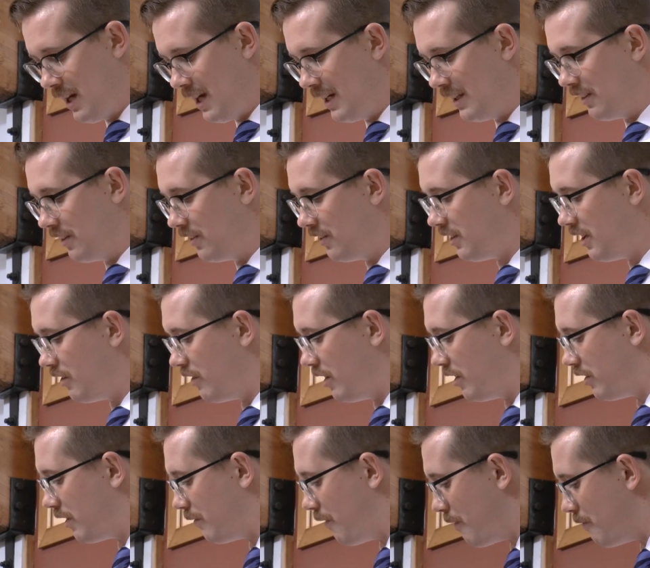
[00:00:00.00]
In the
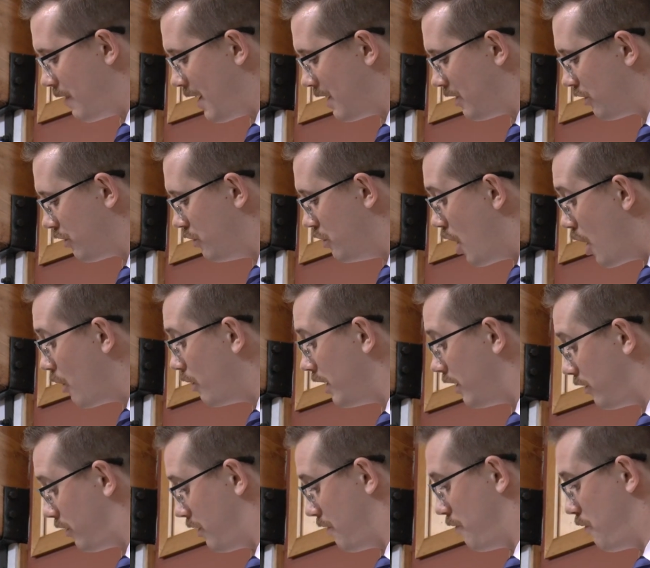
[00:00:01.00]
series of events known
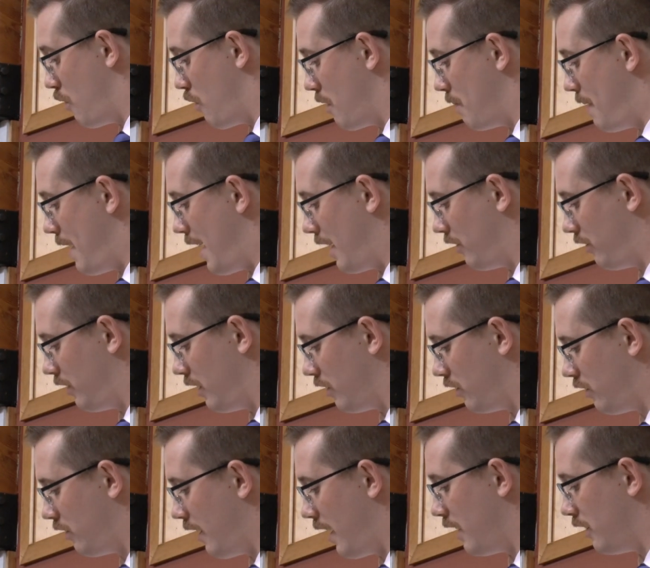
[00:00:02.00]
as the Four Passing
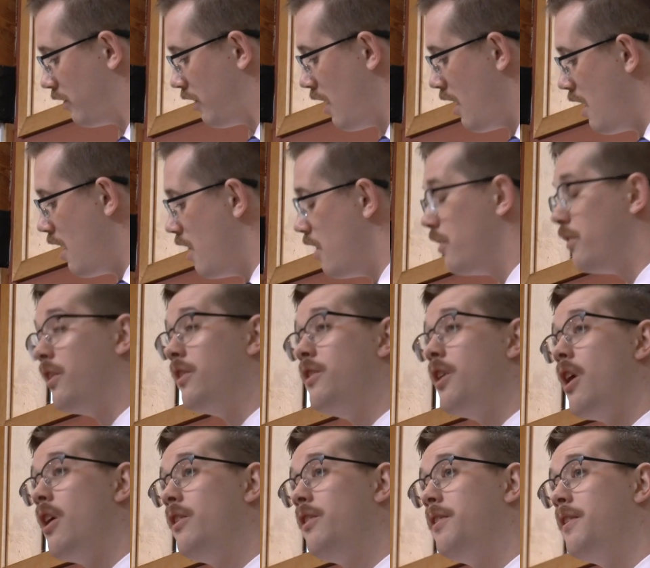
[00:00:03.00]
Sights,
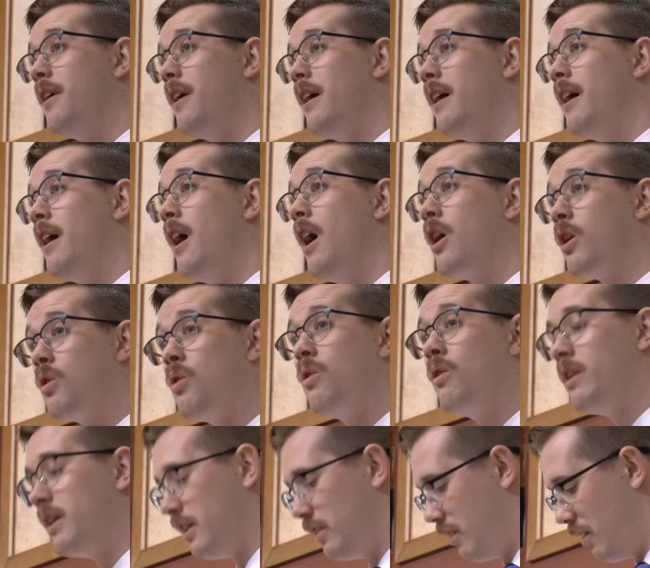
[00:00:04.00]
Siddhartha,
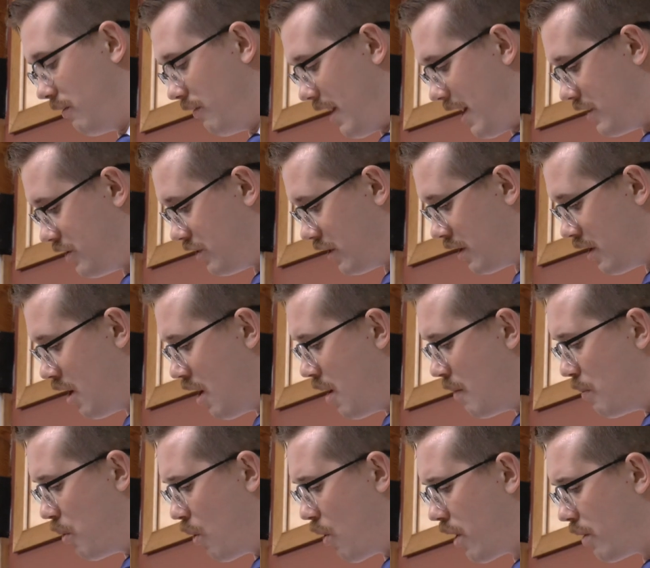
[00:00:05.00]
according to legend,
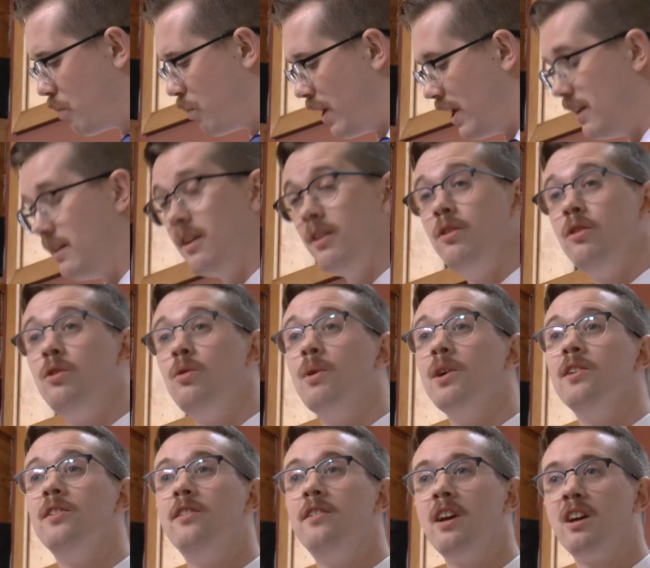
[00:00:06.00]
bore witness to
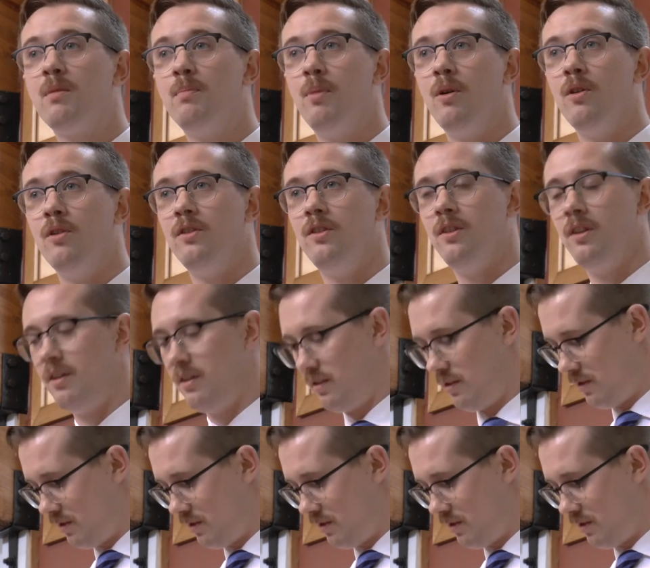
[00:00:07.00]
a sick person,